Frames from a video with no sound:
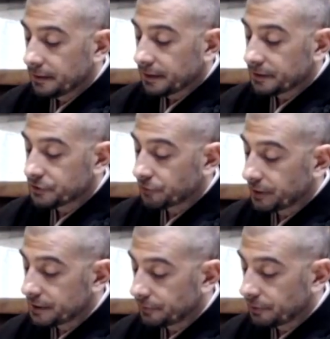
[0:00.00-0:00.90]
It is
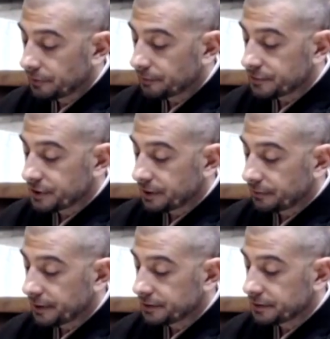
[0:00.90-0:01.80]
transferred from
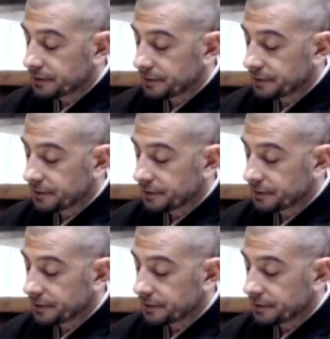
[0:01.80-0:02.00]
generation to